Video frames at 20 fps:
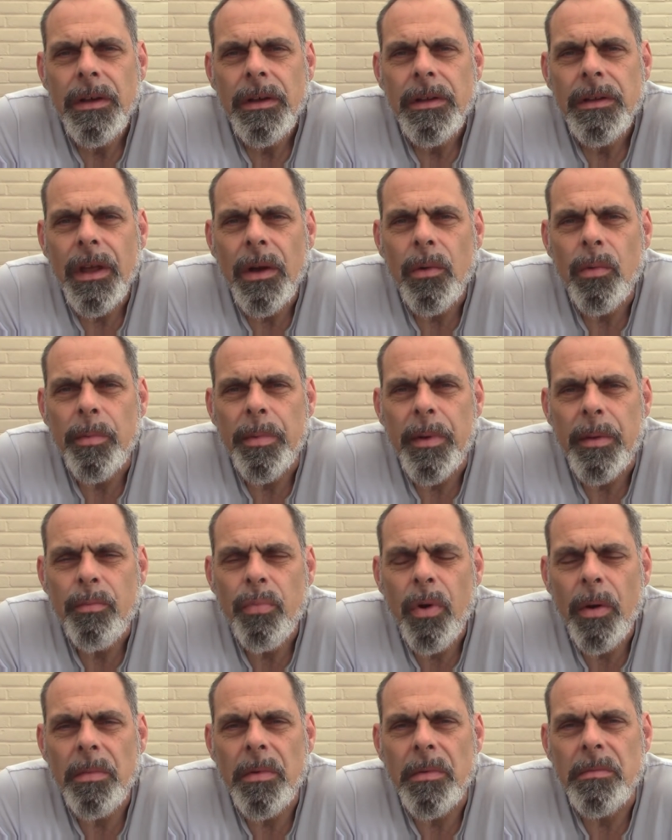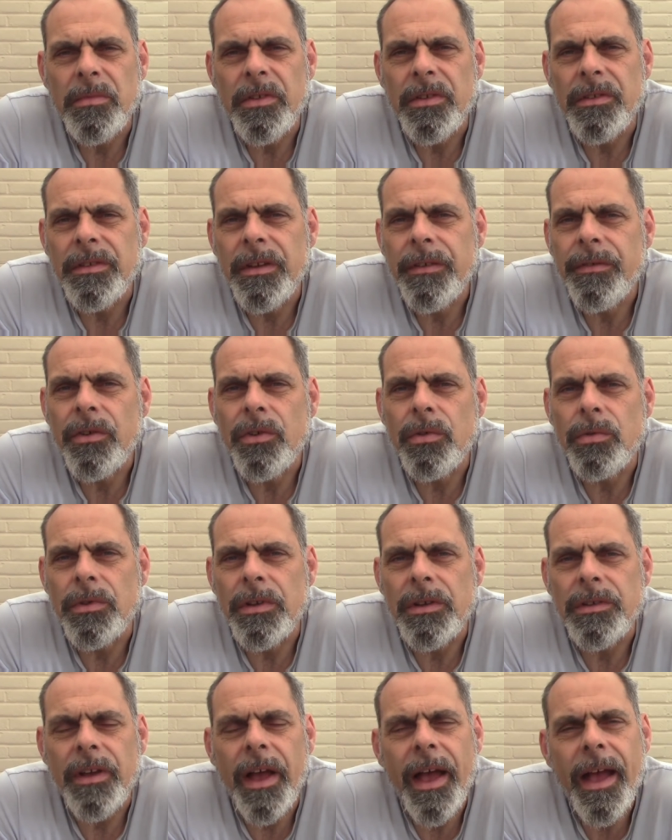There will be problems and
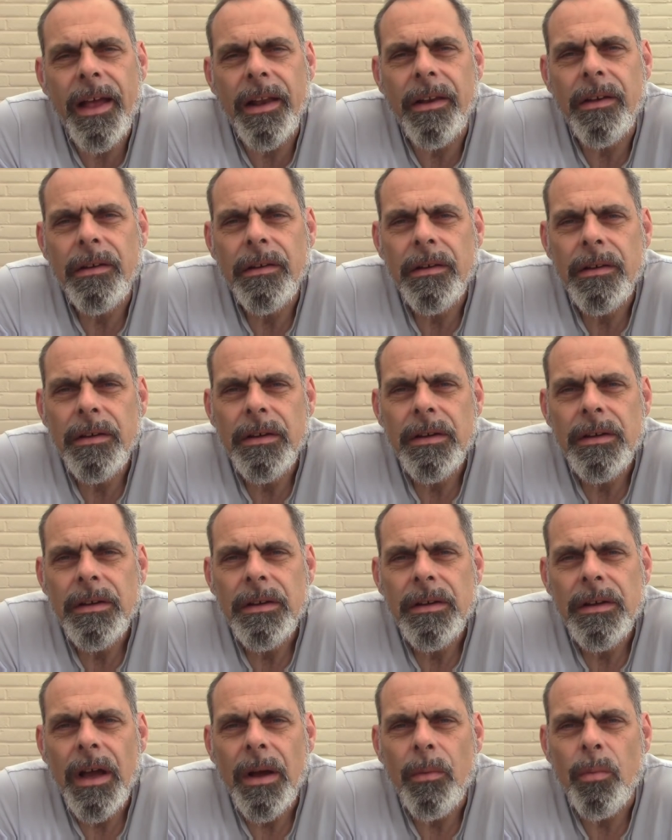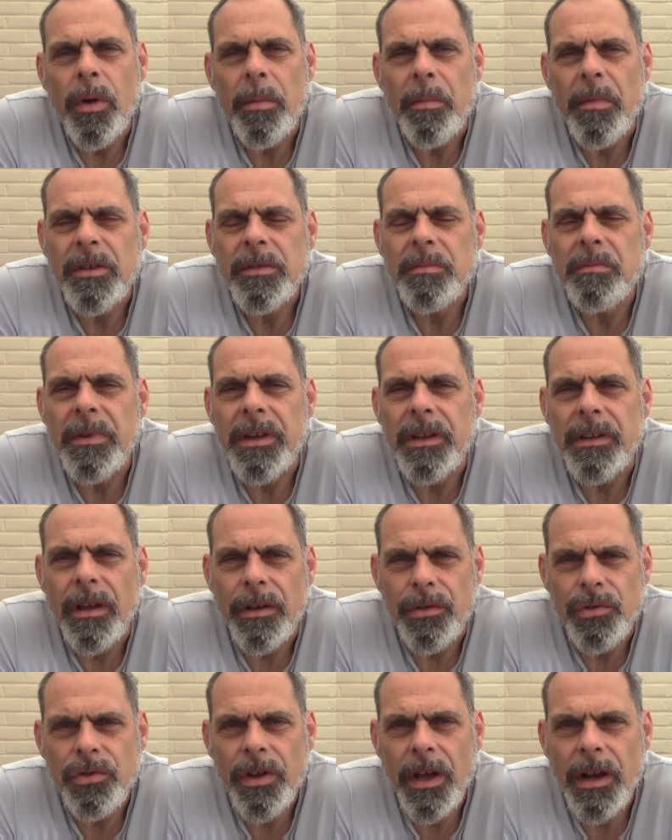difficulties ahead, and we must meet
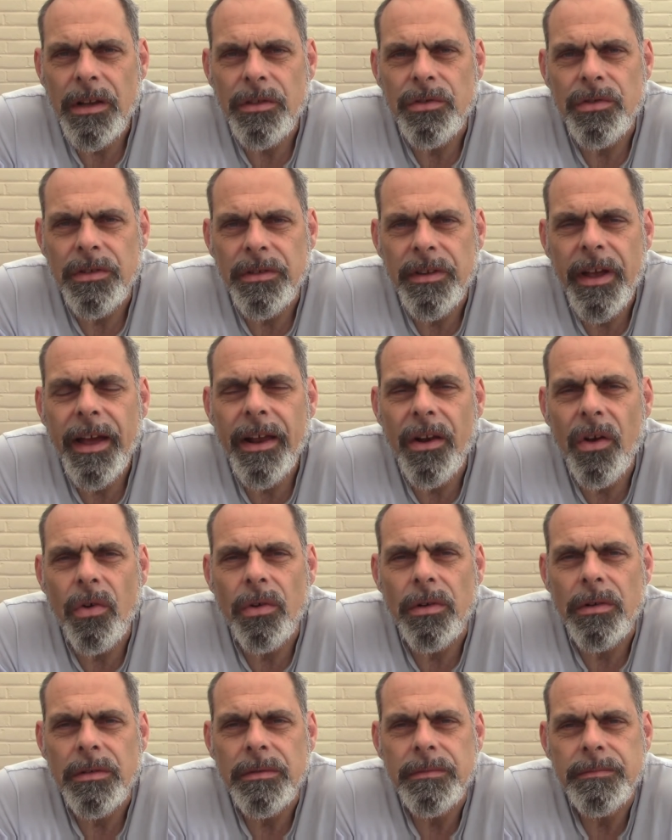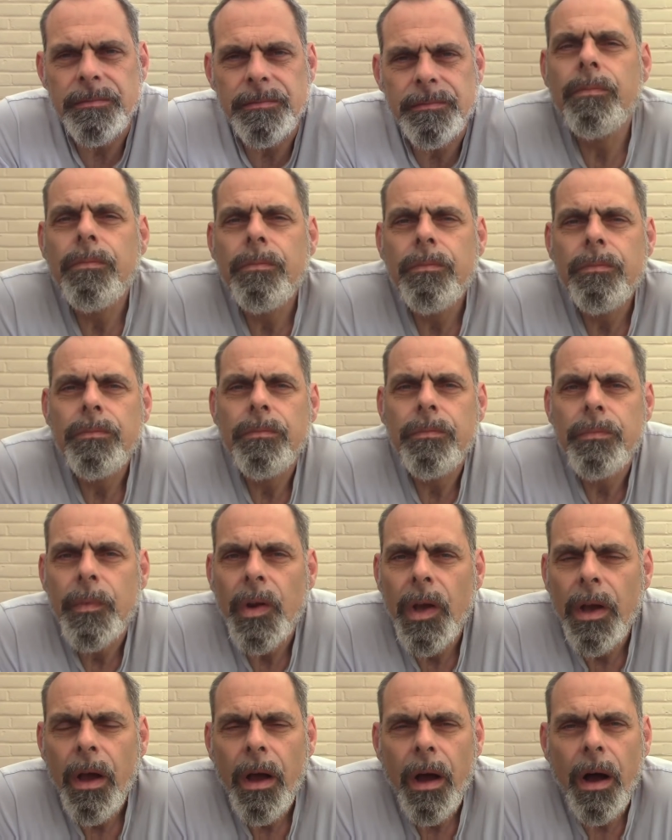those challenges head on.
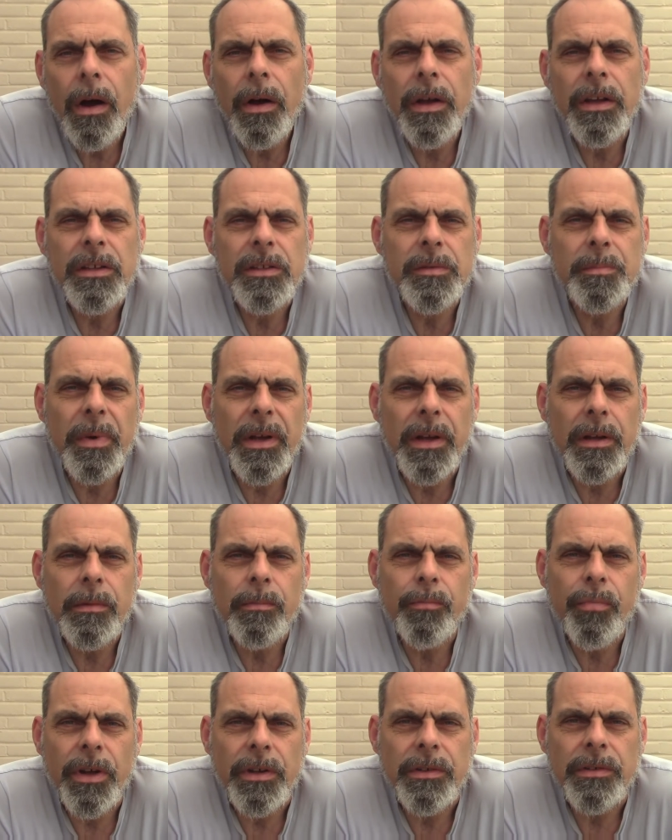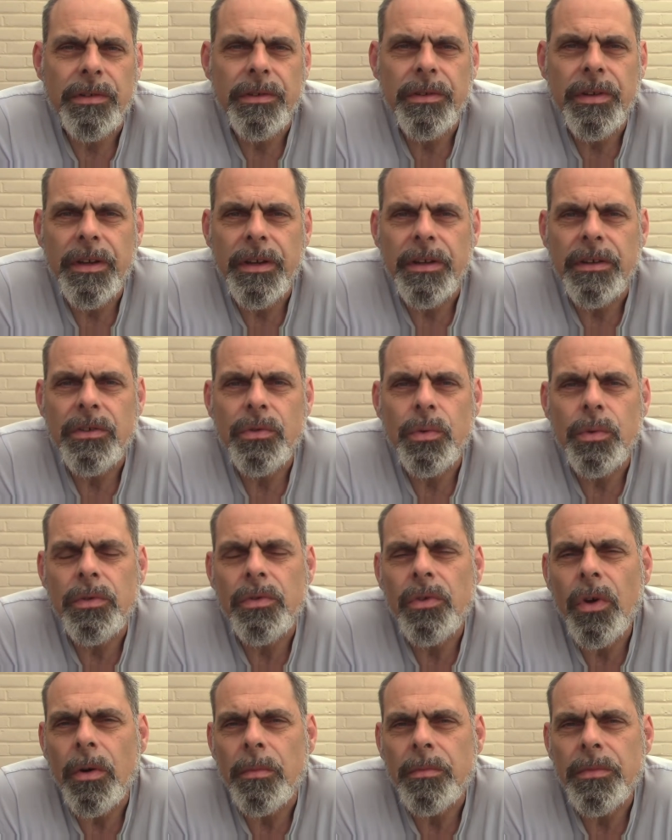I expect Brexiteers to
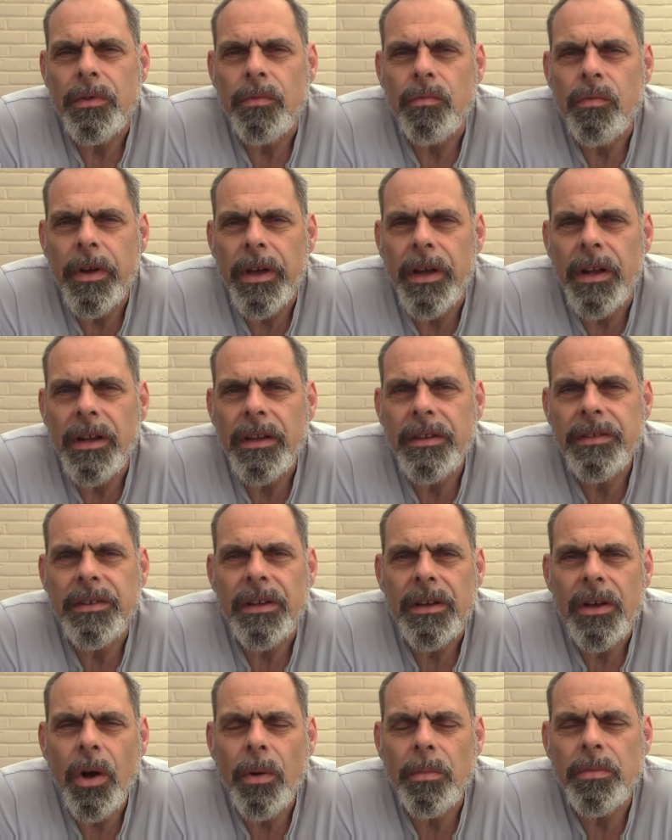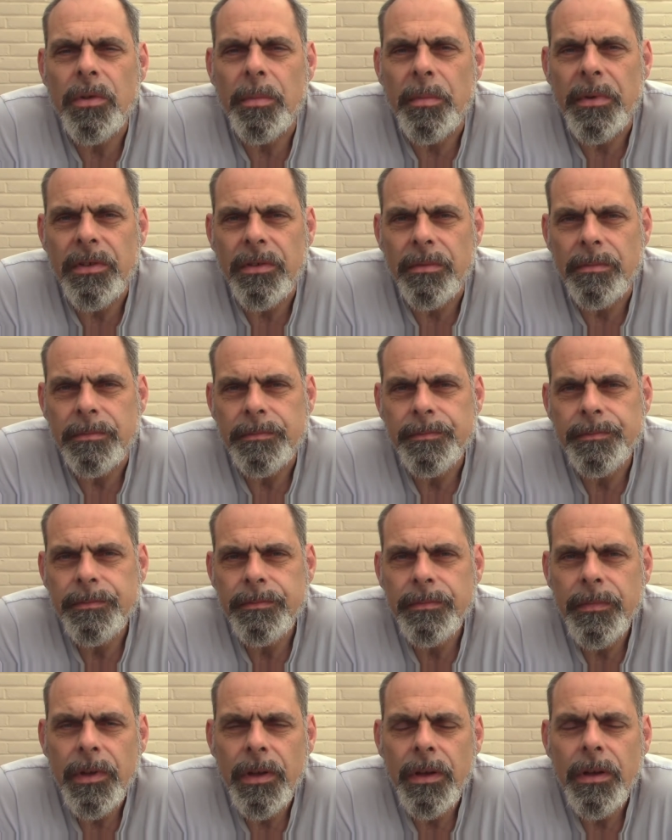adopt a realistic optimism.
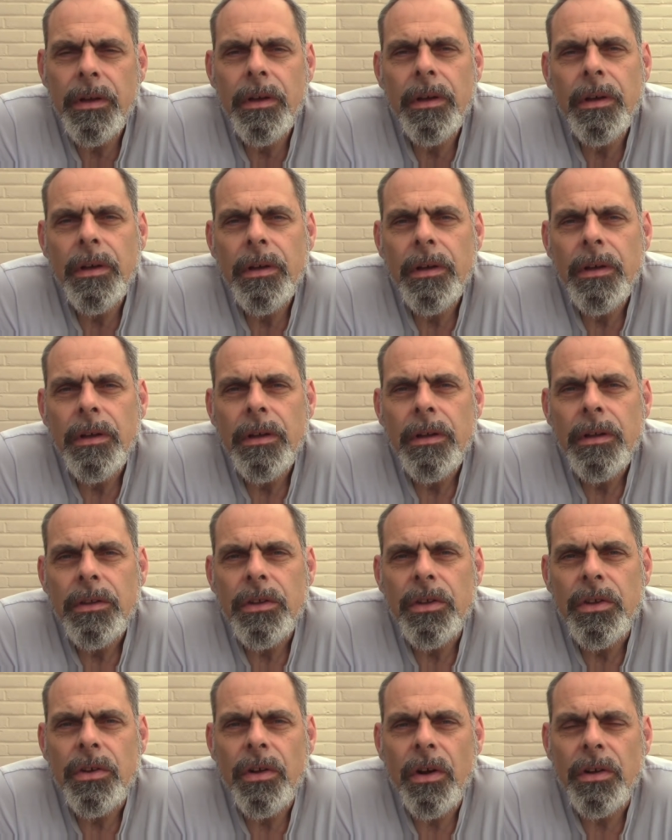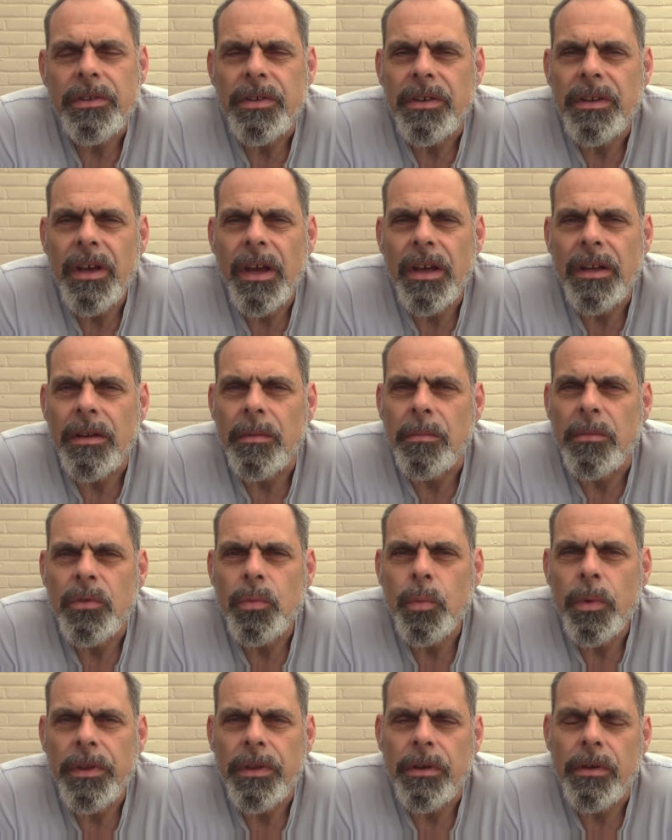The United Kingdom has
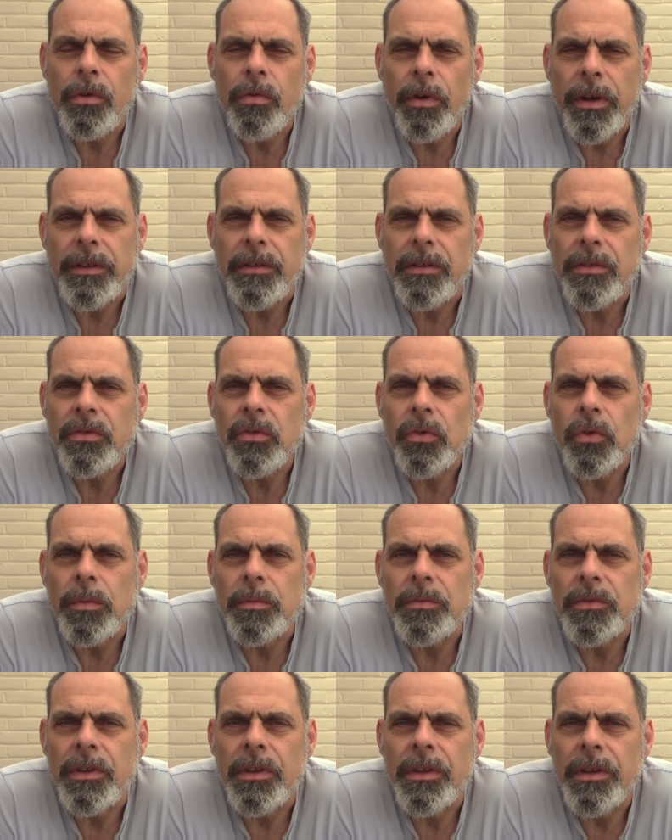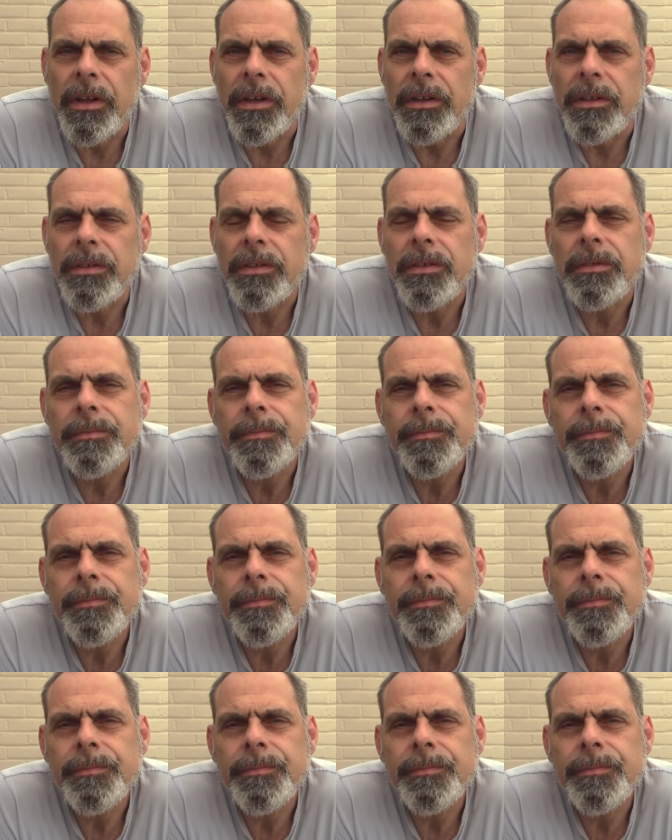weathered greater storms than this.